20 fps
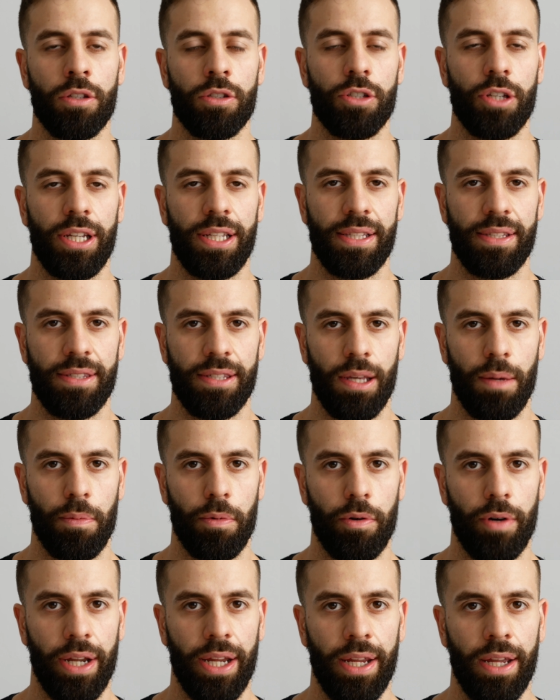So, in
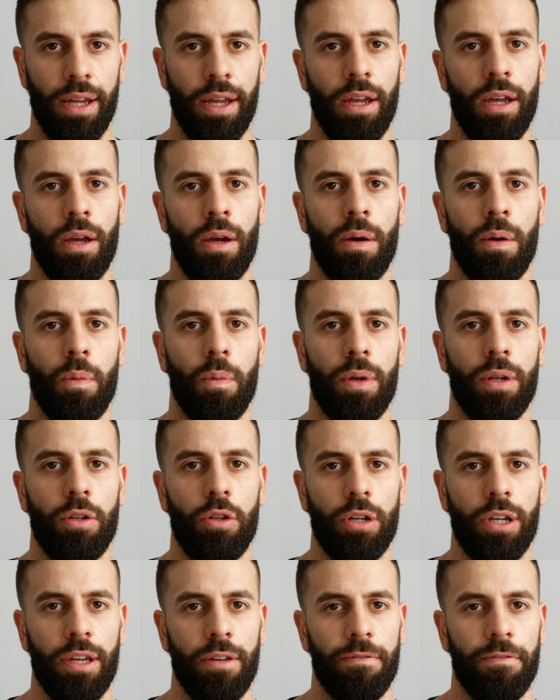summary, when
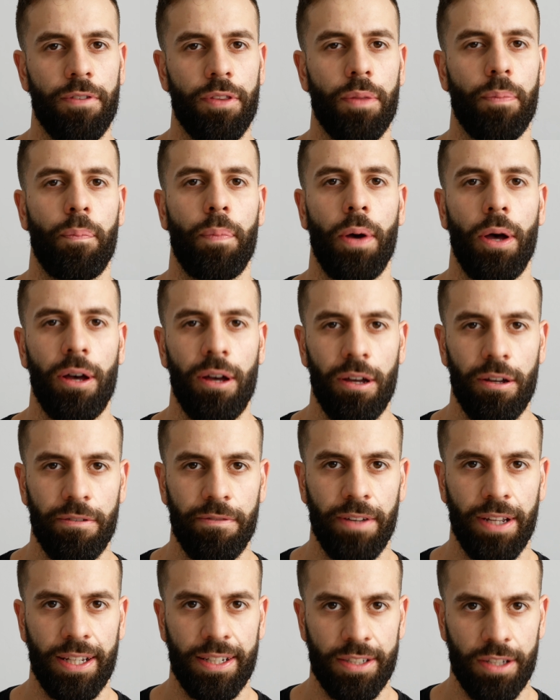looking for the
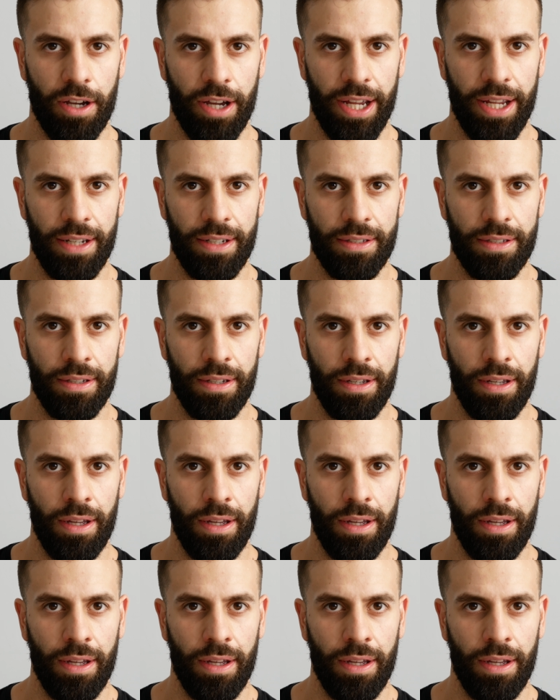perfect diet,